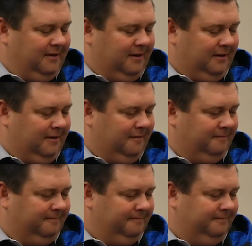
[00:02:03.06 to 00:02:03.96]

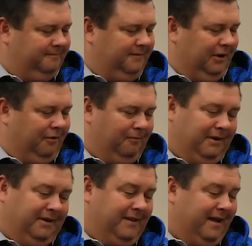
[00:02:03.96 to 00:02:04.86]

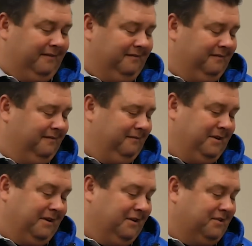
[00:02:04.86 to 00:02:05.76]
we did that. We
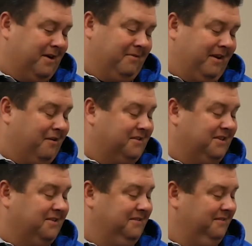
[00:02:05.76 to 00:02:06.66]
did a good job of that all
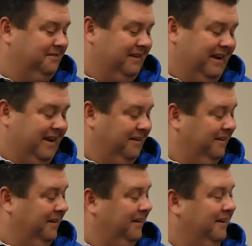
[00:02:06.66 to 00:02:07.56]
season. And
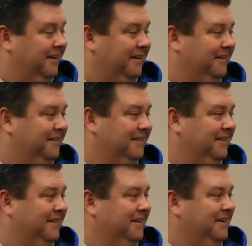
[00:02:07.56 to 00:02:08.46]
the
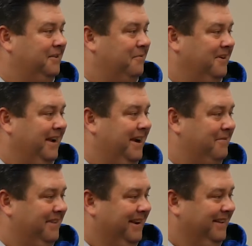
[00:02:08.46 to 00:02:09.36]
one game
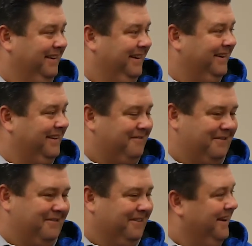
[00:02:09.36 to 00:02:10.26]
at the end of the year that
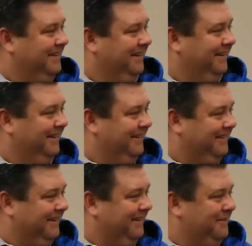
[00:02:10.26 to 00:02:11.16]
we would like to
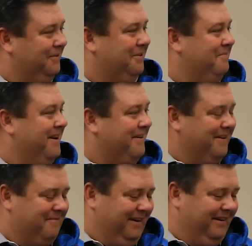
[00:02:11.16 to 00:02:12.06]
do a little better in,